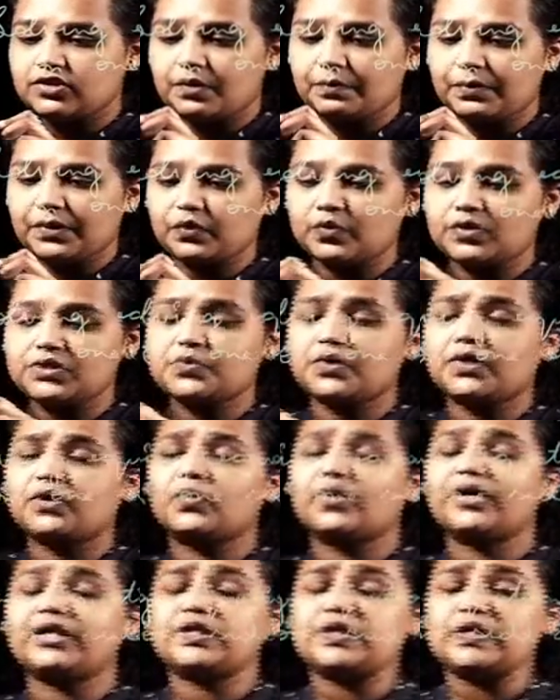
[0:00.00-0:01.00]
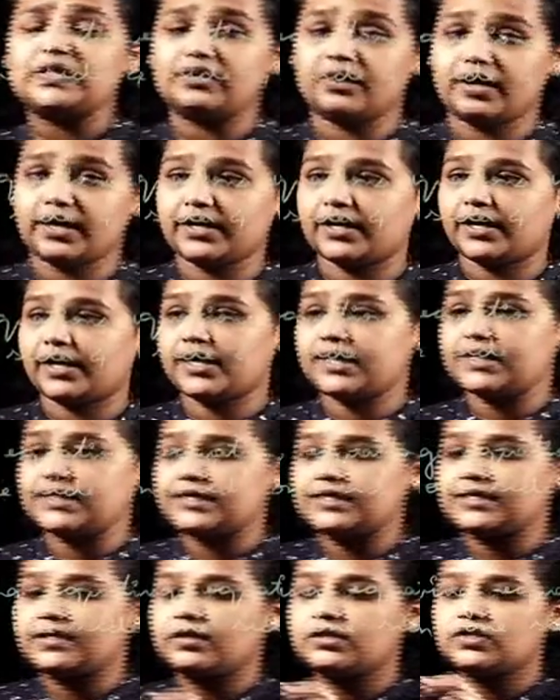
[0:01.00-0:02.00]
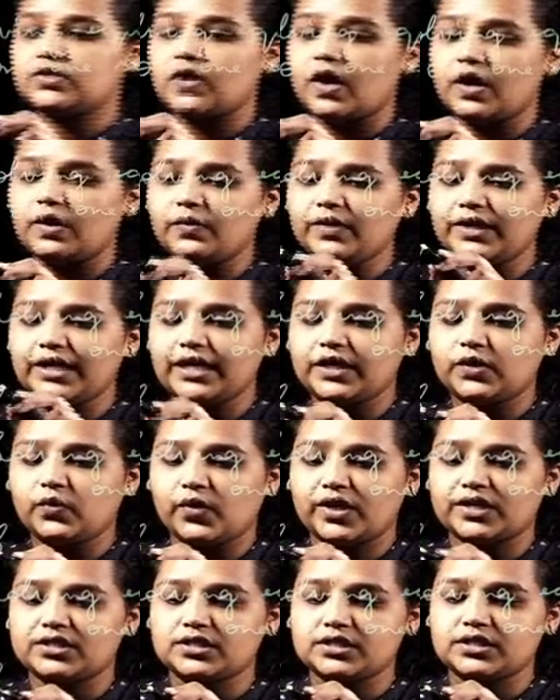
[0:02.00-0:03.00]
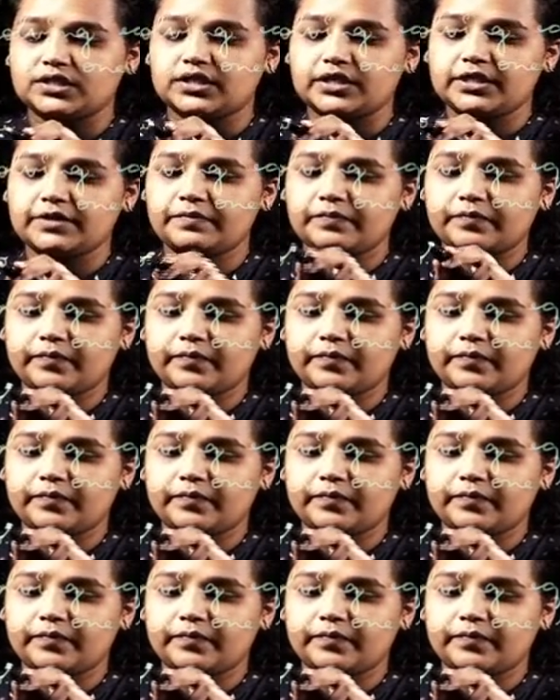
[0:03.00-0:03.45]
topic which we are going to learn is solving equation